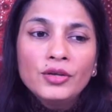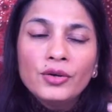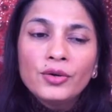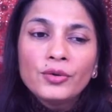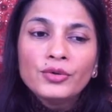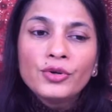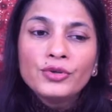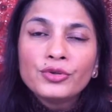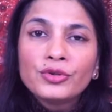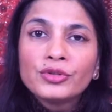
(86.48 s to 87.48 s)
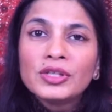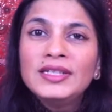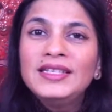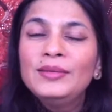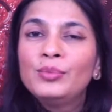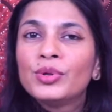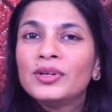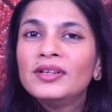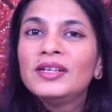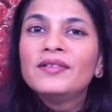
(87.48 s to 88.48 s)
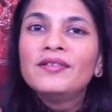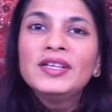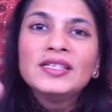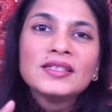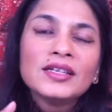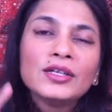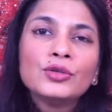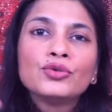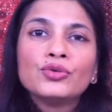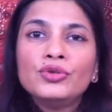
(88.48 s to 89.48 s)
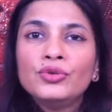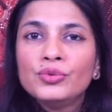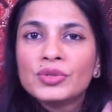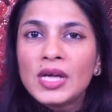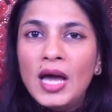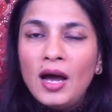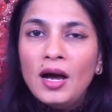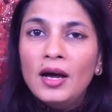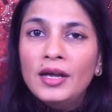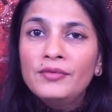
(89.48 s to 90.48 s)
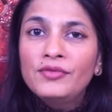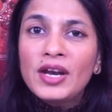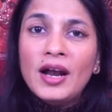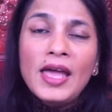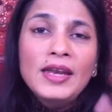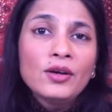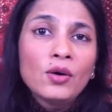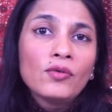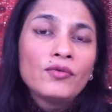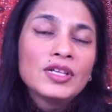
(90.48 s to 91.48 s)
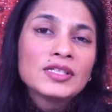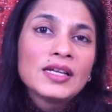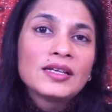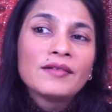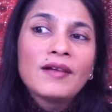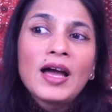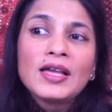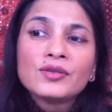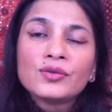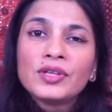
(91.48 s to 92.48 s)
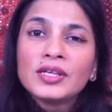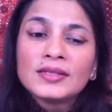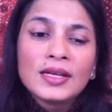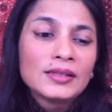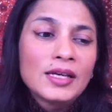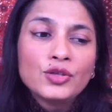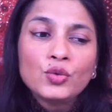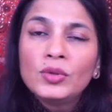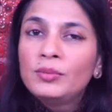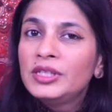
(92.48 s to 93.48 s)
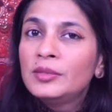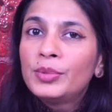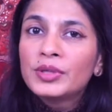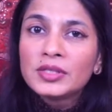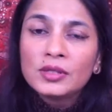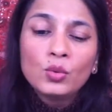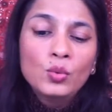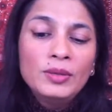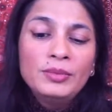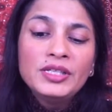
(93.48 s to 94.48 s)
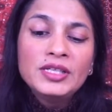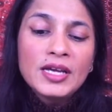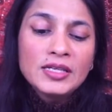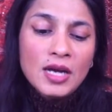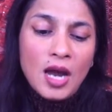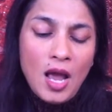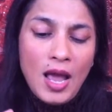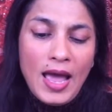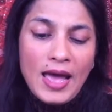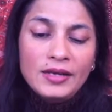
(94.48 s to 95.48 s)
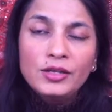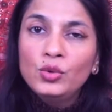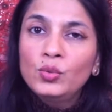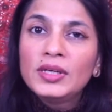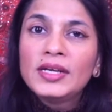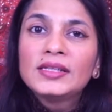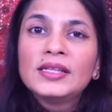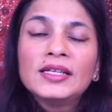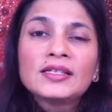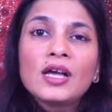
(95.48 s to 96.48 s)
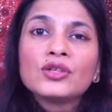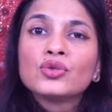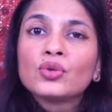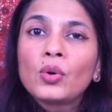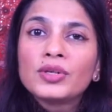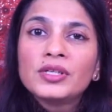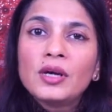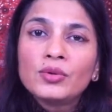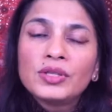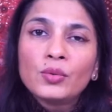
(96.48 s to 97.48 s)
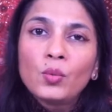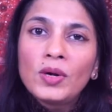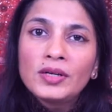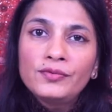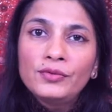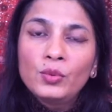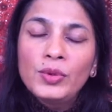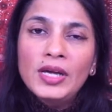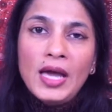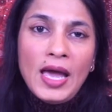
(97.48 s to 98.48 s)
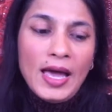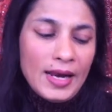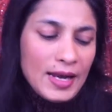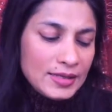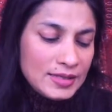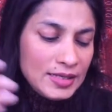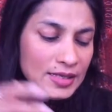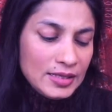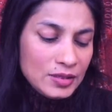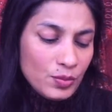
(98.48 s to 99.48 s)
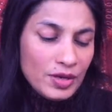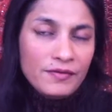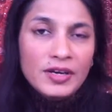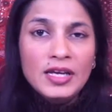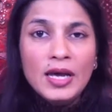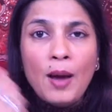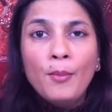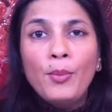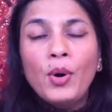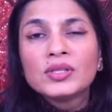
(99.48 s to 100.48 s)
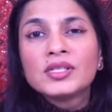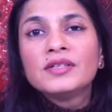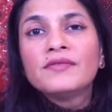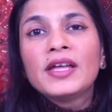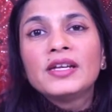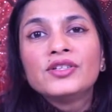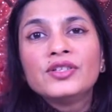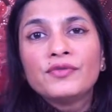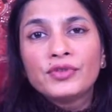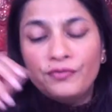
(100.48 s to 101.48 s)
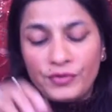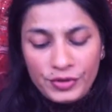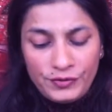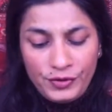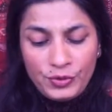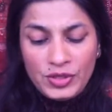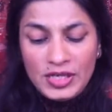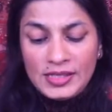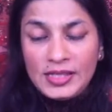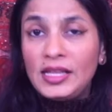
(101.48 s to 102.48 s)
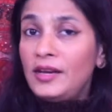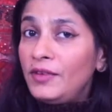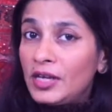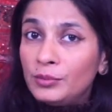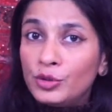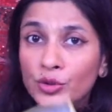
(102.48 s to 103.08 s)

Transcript: Your, your you know the Libran reasoning you should use. Uh, if there are any conflicts that arise or things like that, you will be the person who will mediate and you will get things sorted out in a wonderful way and i see it's very very positive energy for the first few days and then we come